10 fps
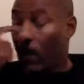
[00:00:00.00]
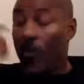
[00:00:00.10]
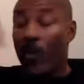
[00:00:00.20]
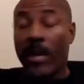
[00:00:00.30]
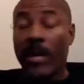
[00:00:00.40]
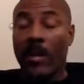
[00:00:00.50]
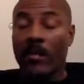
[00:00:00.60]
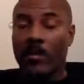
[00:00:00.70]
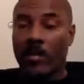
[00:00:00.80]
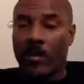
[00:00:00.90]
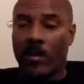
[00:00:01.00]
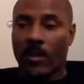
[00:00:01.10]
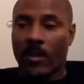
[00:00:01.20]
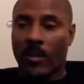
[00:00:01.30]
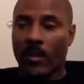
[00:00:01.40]
a full 8 ounce
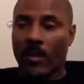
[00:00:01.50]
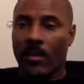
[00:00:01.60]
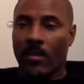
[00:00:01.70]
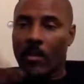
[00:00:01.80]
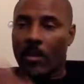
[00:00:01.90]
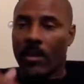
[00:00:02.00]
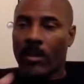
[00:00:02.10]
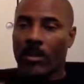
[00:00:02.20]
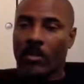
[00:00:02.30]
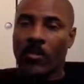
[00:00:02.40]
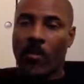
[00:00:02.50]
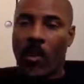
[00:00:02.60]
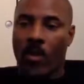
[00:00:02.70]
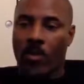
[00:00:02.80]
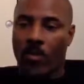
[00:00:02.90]
serving broken into two
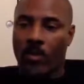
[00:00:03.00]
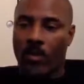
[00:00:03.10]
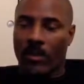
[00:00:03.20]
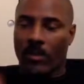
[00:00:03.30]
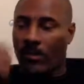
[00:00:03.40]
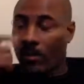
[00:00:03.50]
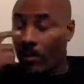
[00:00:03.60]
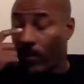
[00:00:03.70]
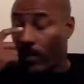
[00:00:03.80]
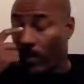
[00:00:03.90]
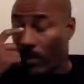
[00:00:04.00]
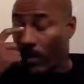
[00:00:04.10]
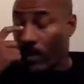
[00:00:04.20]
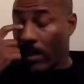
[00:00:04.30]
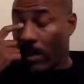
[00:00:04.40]
4 ounce servings
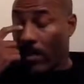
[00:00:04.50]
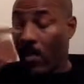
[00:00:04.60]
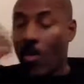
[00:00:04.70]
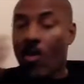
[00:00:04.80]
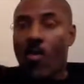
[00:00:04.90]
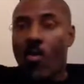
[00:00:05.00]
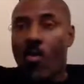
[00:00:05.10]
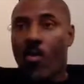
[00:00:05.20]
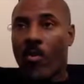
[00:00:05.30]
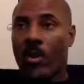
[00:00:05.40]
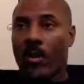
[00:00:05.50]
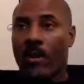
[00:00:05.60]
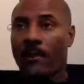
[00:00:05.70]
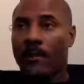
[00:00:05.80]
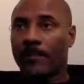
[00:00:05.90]
a day,
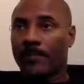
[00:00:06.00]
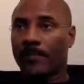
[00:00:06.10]
or